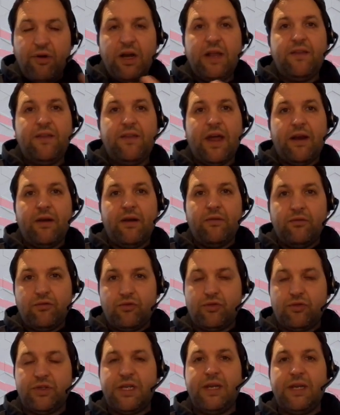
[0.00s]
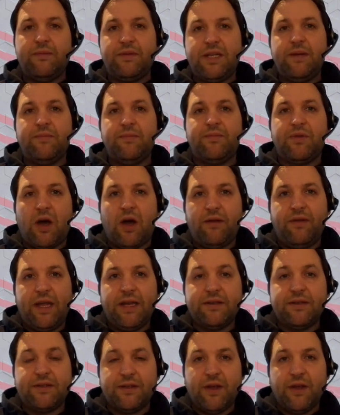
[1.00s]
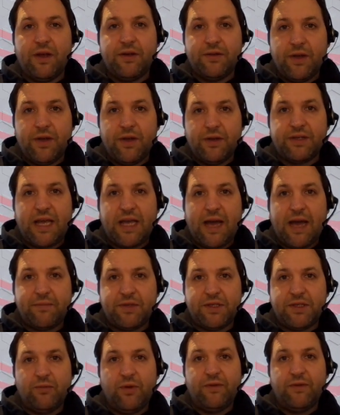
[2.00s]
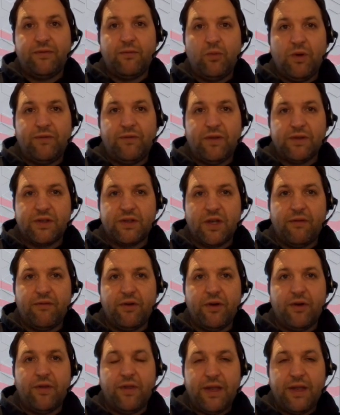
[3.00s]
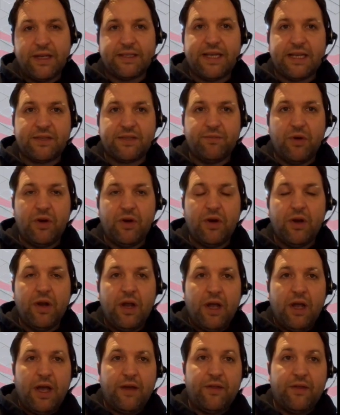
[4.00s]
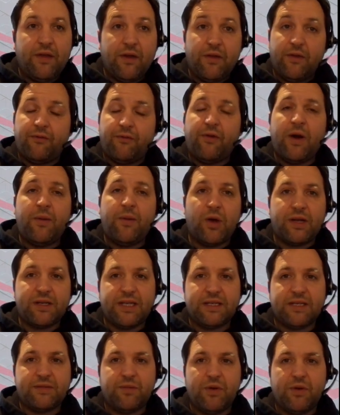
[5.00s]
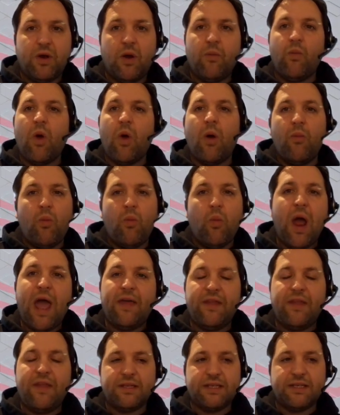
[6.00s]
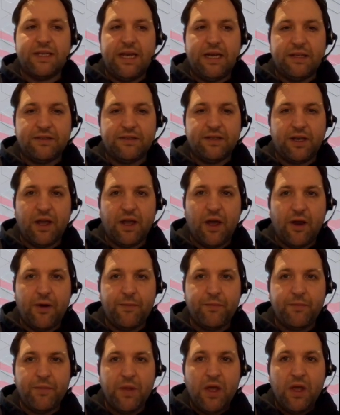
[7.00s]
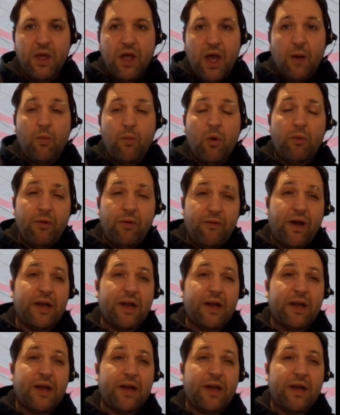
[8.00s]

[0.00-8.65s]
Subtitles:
really then deep diving into those gaps that we've discovered at the assessment, at the framework assessment, and where this needed to go. And what